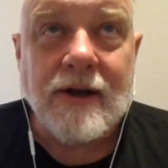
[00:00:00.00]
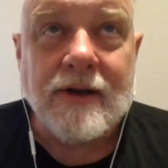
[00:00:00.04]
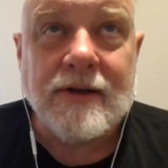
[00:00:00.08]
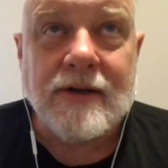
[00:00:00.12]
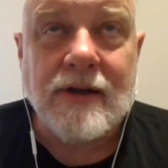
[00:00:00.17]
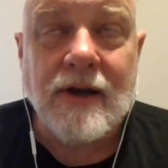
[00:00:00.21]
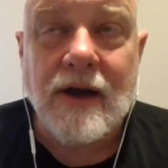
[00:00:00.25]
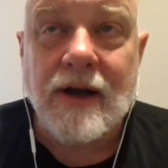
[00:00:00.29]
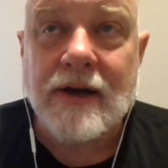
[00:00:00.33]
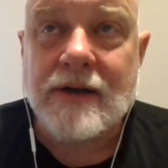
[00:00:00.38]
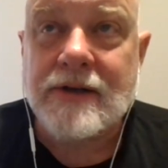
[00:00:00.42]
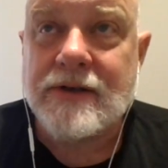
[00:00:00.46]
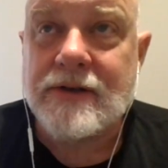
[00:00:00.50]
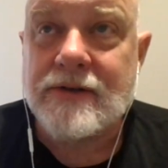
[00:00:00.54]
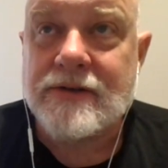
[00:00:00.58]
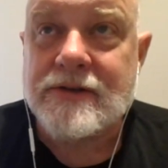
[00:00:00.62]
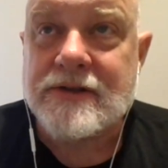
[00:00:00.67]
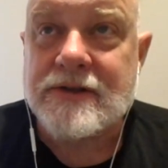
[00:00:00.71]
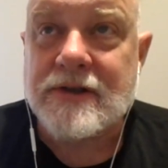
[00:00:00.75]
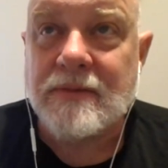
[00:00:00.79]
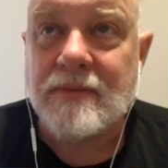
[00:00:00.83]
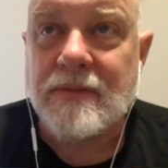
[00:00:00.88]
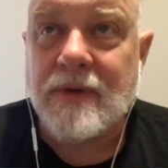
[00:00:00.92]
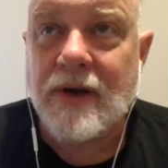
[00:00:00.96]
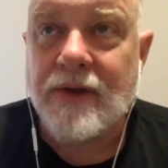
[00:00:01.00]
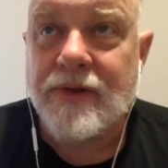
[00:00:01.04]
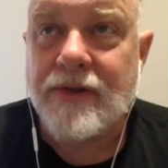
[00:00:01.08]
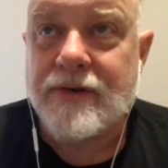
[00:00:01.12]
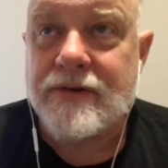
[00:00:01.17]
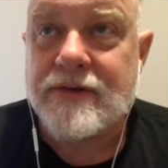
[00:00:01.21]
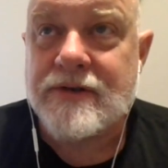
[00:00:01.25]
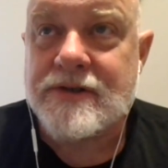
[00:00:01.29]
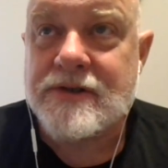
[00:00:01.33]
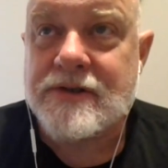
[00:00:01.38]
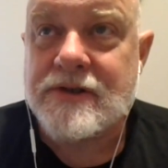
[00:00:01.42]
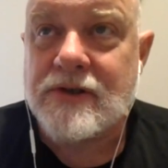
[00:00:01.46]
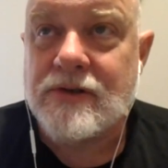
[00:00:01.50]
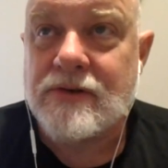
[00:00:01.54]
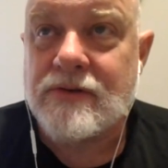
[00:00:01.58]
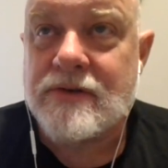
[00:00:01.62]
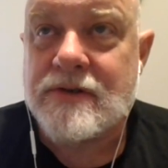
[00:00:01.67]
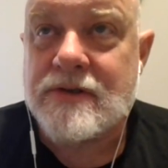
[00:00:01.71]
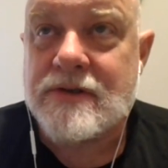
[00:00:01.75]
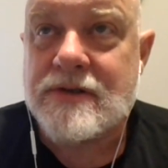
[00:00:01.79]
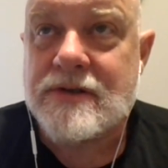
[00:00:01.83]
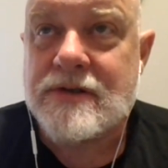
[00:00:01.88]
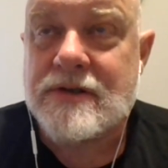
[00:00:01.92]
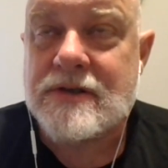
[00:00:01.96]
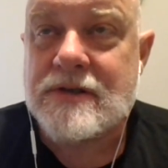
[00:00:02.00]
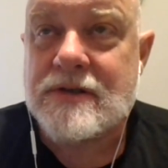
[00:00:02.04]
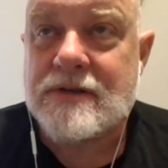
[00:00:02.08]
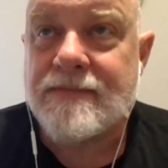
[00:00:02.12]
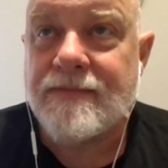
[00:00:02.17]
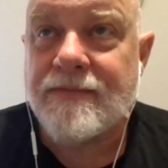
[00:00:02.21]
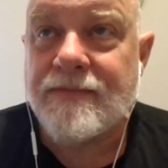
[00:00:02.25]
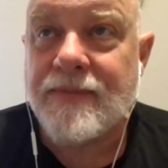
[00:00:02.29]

talked to some other students,